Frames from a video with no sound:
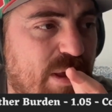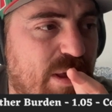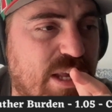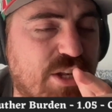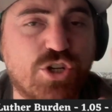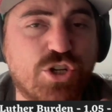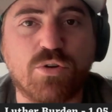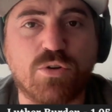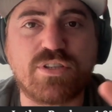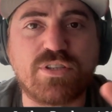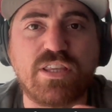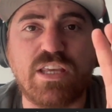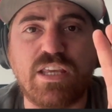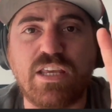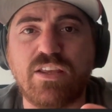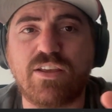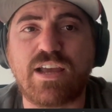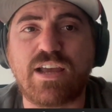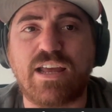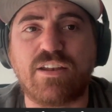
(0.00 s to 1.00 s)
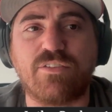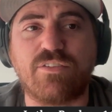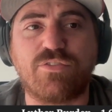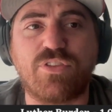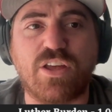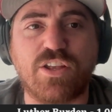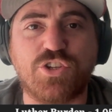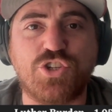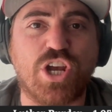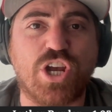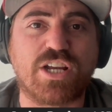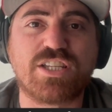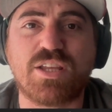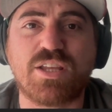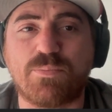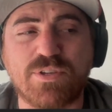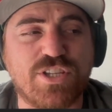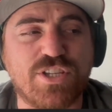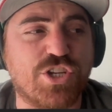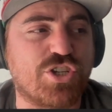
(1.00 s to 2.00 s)
It shows the kind of the
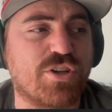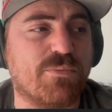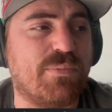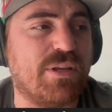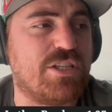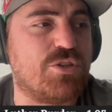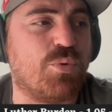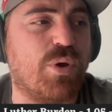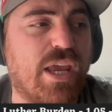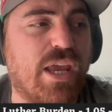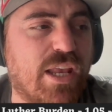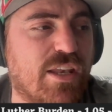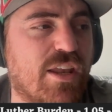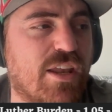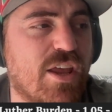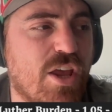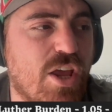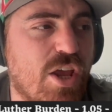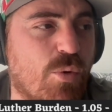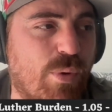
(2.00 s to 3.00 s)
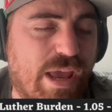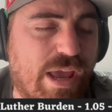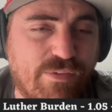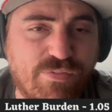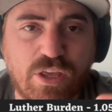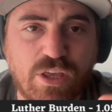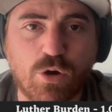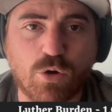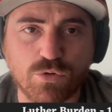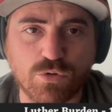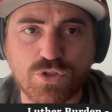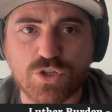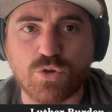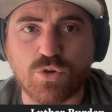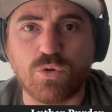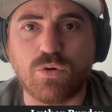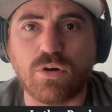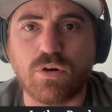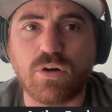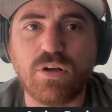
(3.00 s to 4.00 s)
juxtaposition between, we have the old
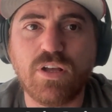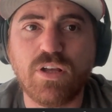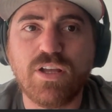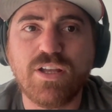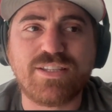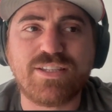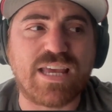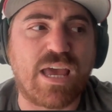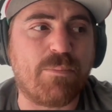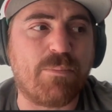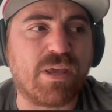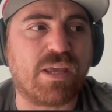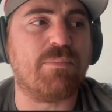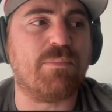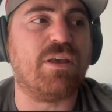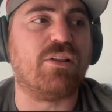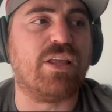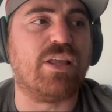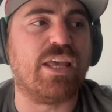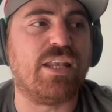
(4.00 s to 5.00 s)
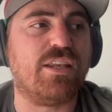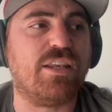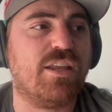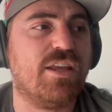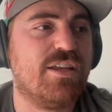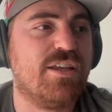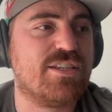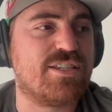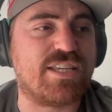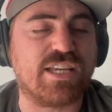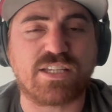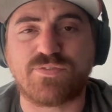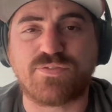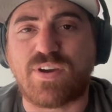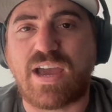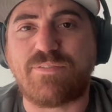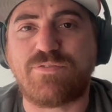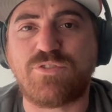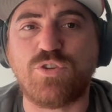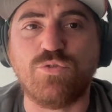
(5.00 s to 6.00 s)
school Ted McMillan,
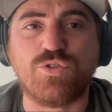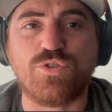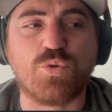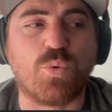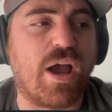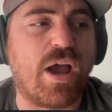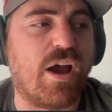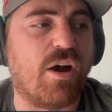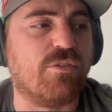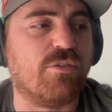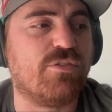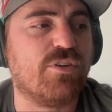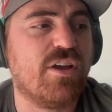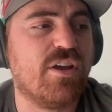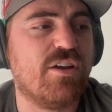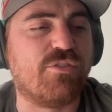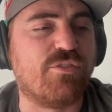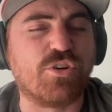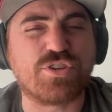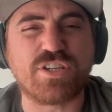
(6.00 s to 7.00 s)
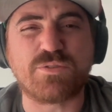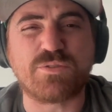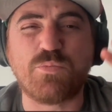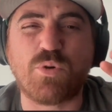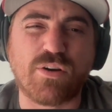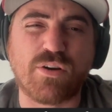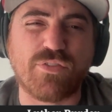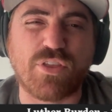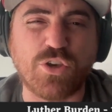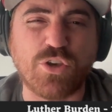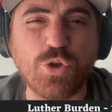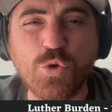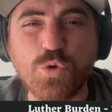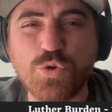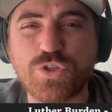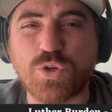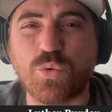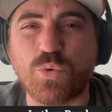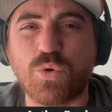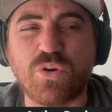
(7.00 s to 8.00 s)
6'5", 212, versus more of the new
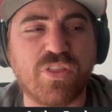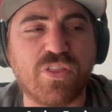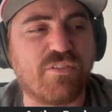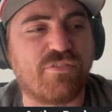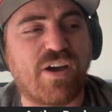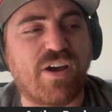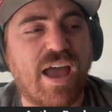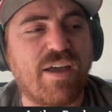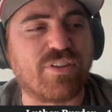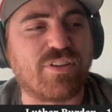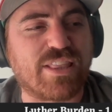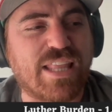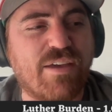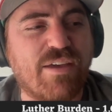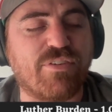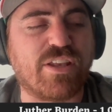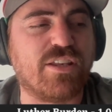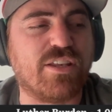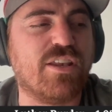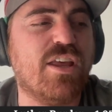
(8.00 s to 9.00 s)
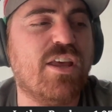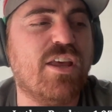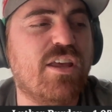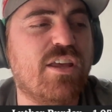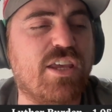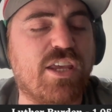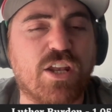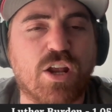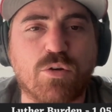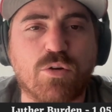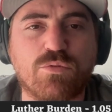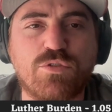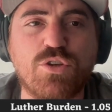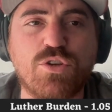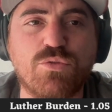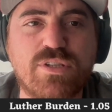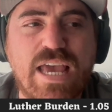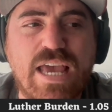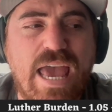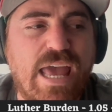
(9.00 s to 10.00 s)
school, the 5'11",
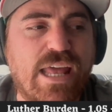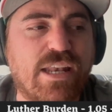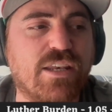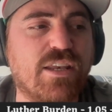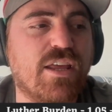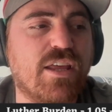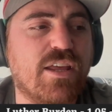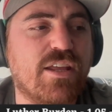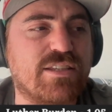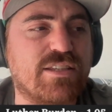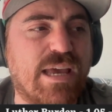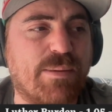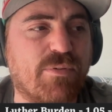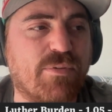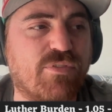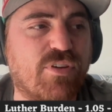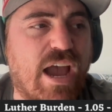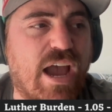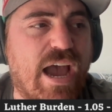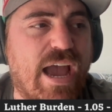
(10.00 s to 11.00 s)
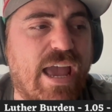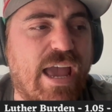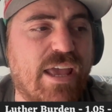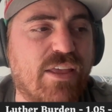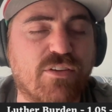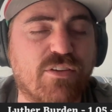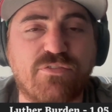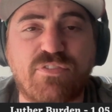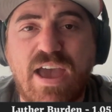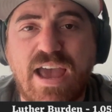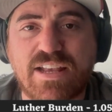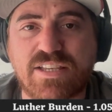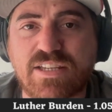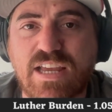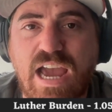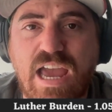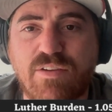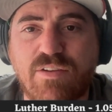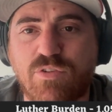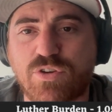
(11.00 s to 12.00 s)
210 type of guy, the fast
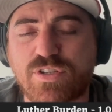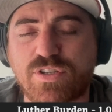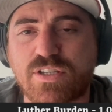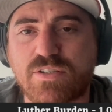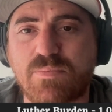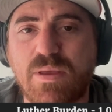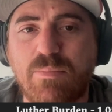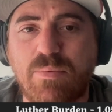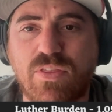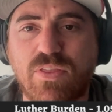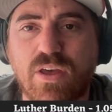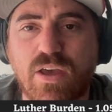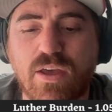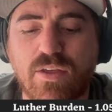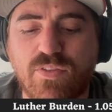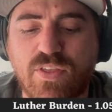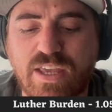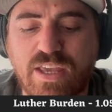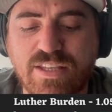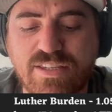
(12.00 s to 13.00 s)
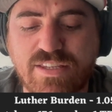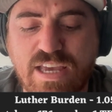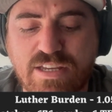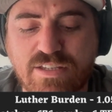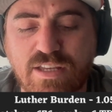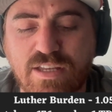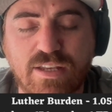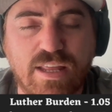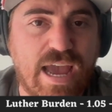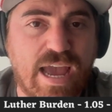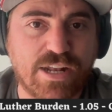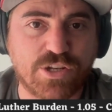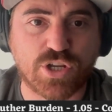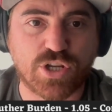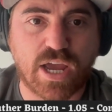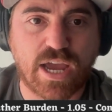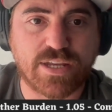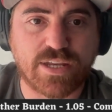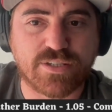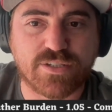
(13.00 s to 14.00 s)
guy versus maybe the contested catch
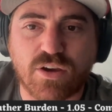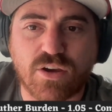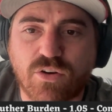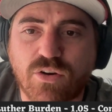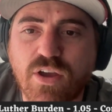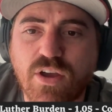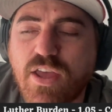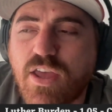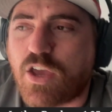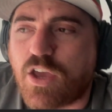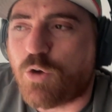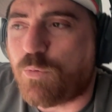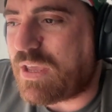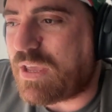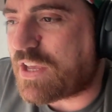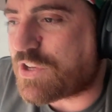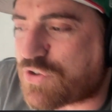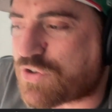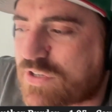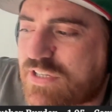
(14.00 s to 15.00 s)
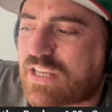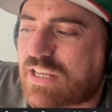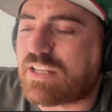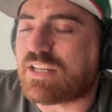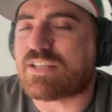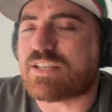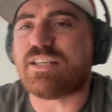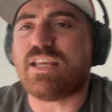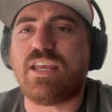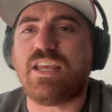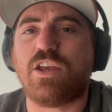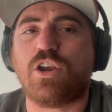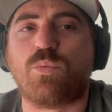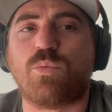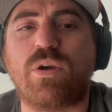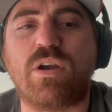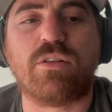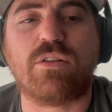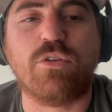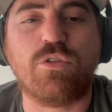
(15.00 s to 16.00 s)
guy. So it'll be interesting to see here
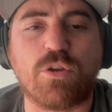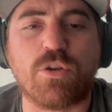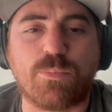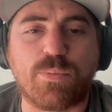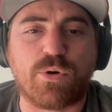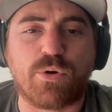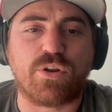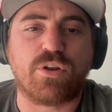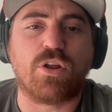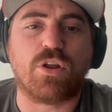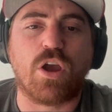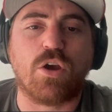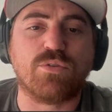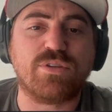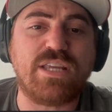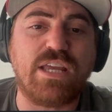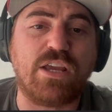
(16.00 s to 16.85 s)
where Luther Burden goes.